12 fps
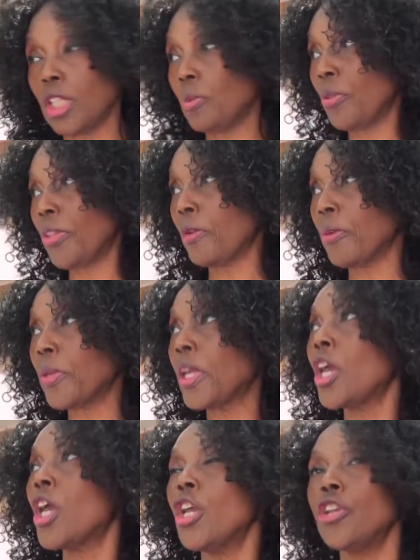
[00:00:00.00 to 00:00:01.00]
chemotherapy,
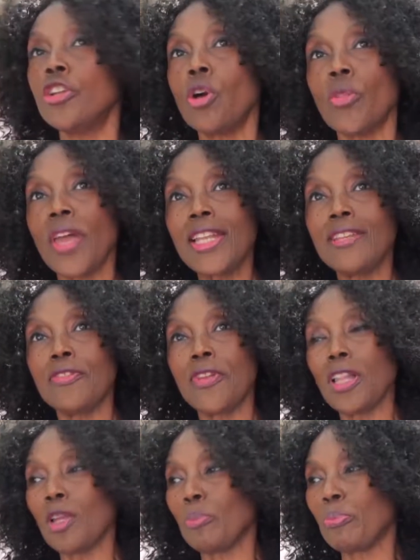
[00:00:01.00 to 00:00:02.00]
you know, they
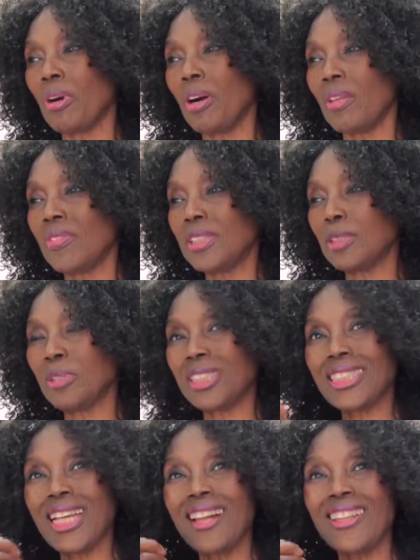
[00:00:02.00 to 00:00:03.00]
develop this
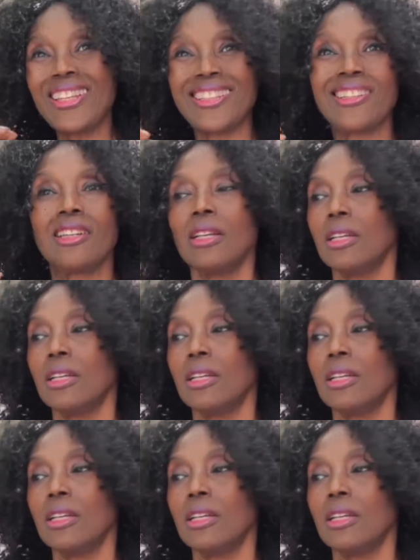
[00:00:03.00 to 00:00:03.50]
metallic